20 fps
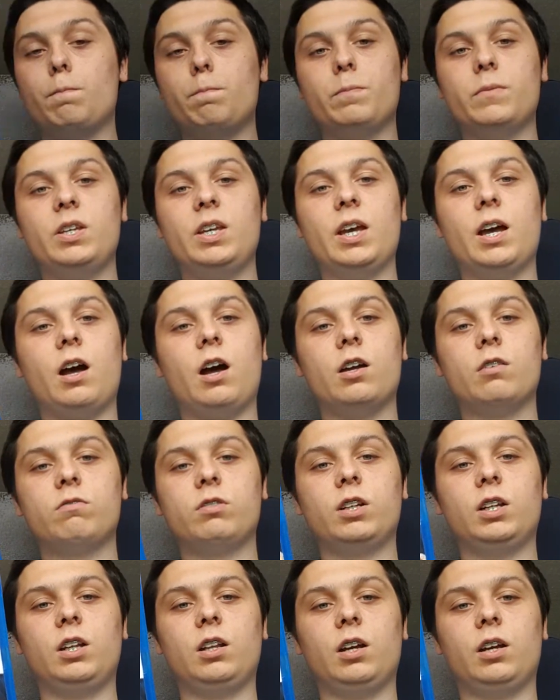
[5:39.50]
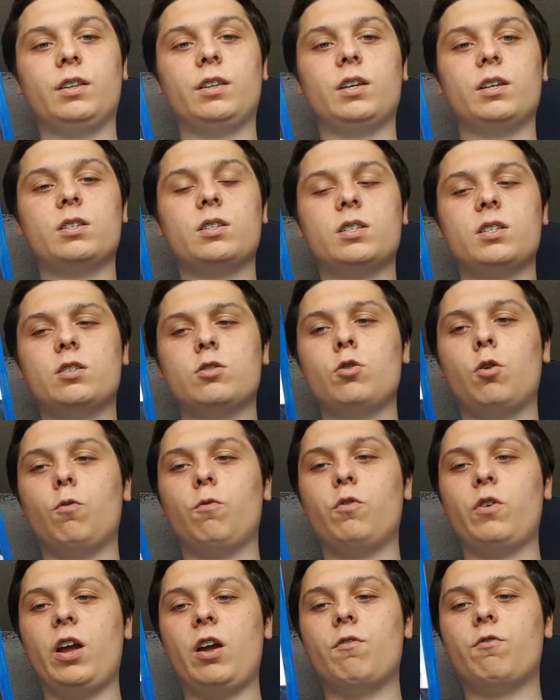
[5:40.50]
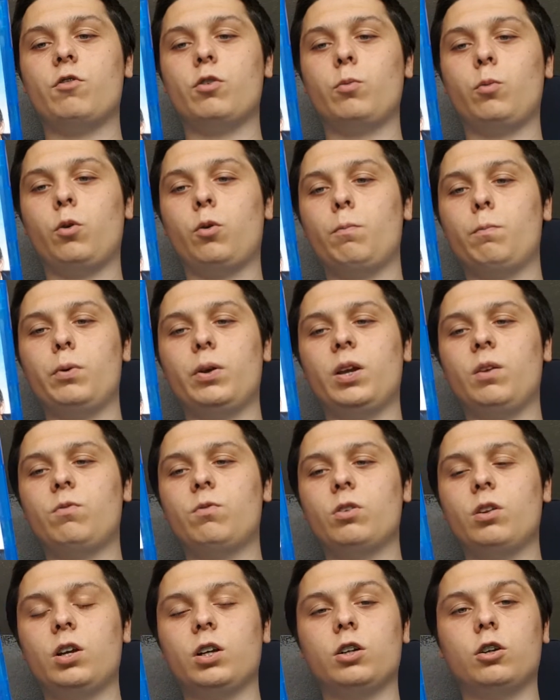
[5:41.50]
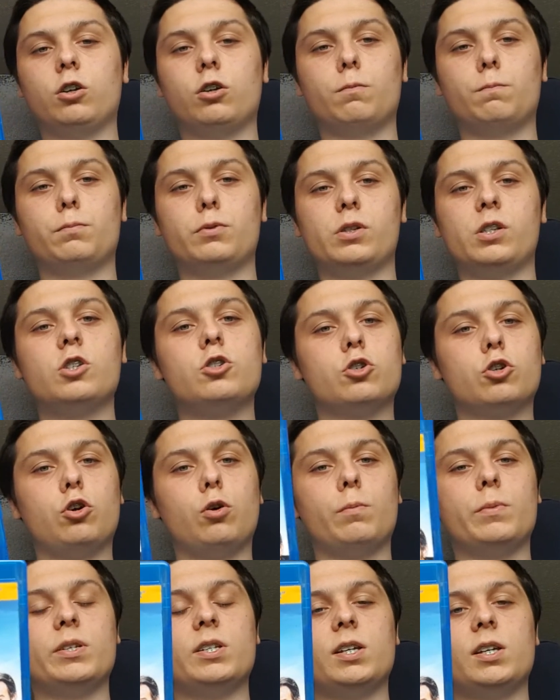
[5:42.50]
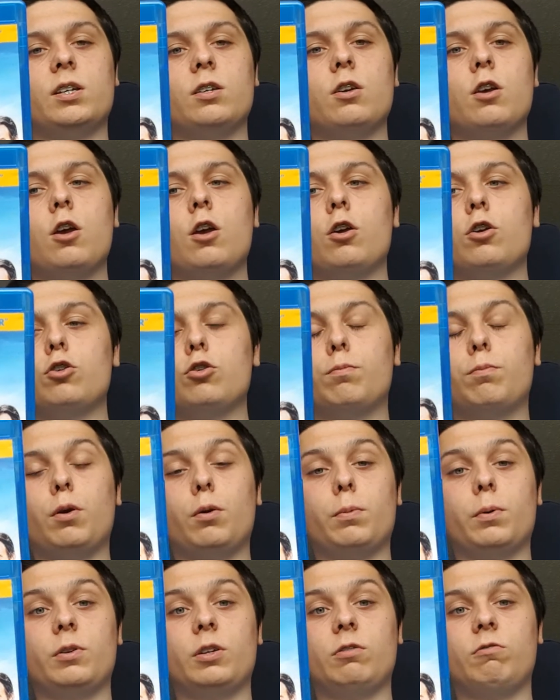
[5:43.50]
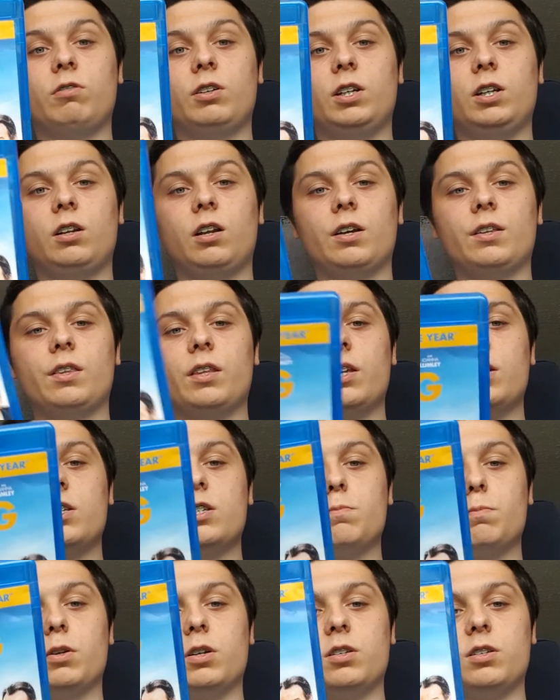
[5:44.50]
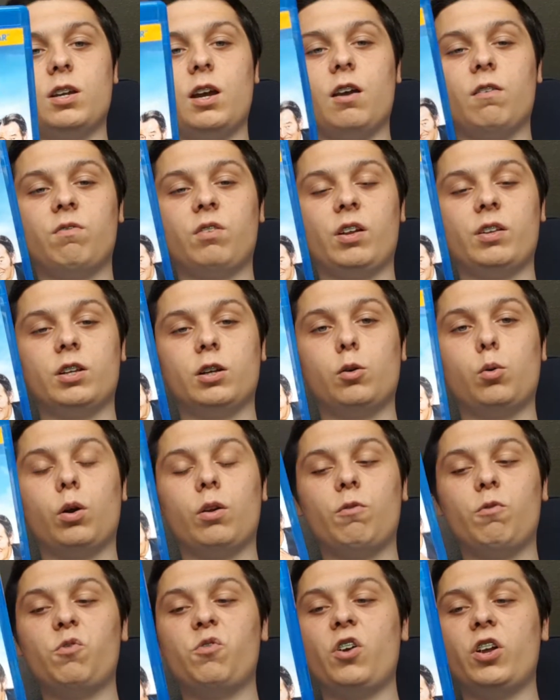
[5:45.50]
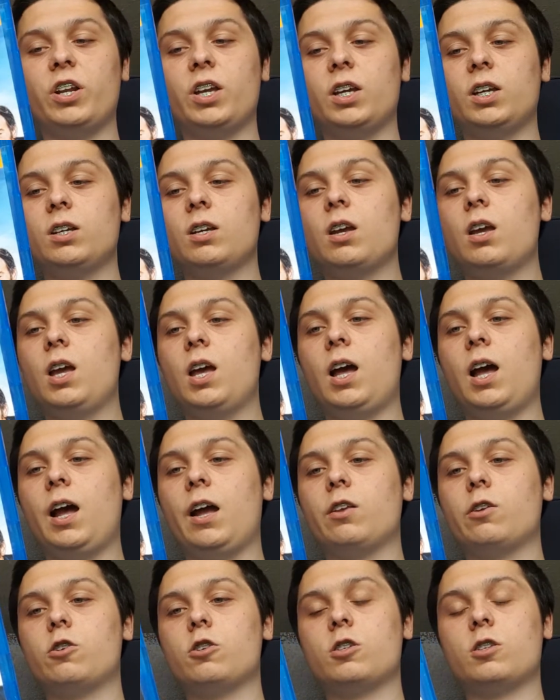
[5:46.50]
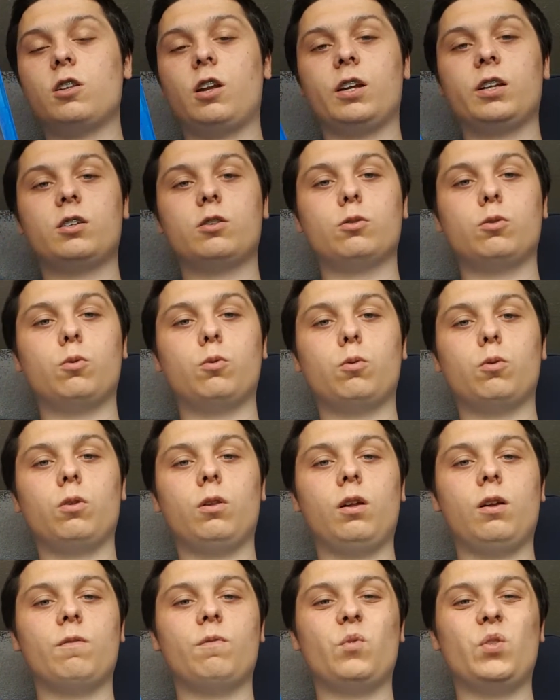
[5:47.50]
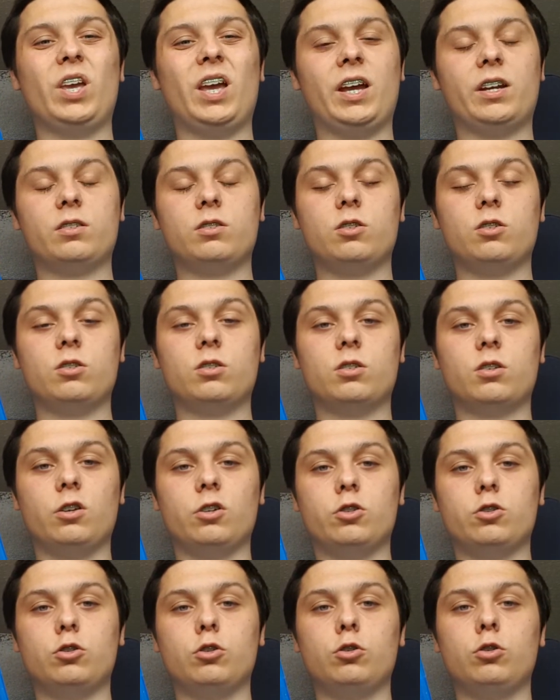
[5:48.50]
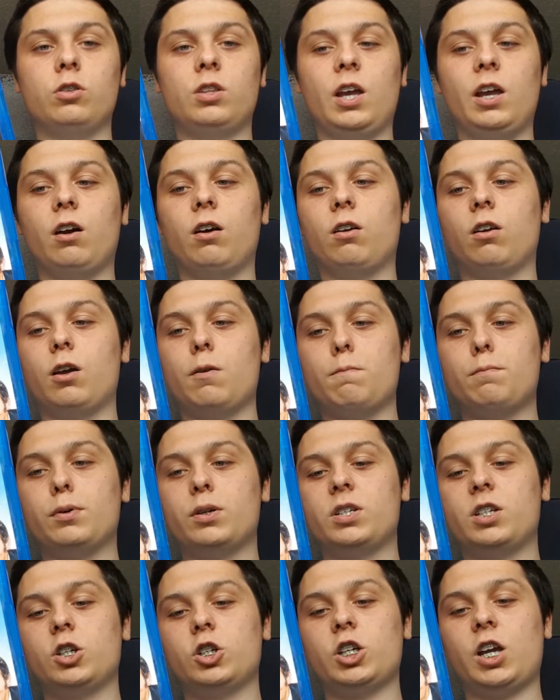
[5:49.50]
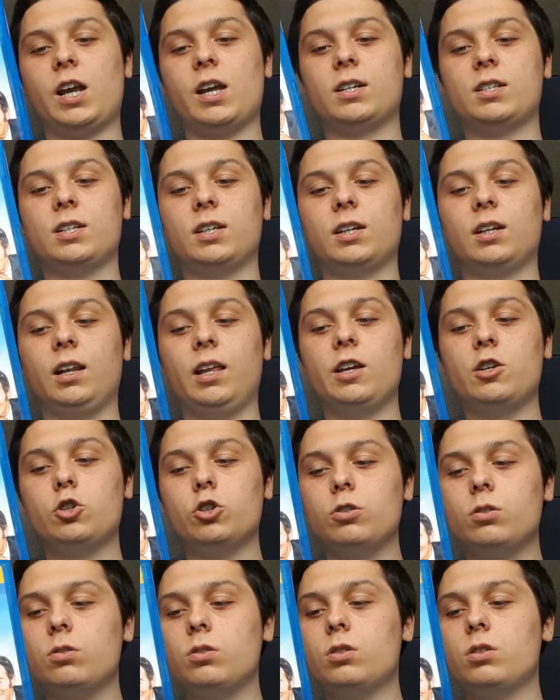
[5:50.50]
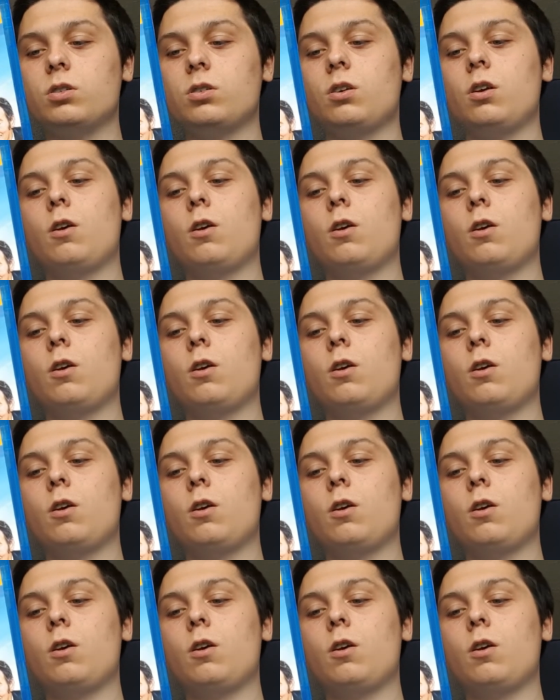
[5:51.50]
Yeah, I really like this. It's not for everyone, but if you like a good British comedy, you'll probably really like this, because I found it quite funny and just liked all of the actors because they are like British acting legends,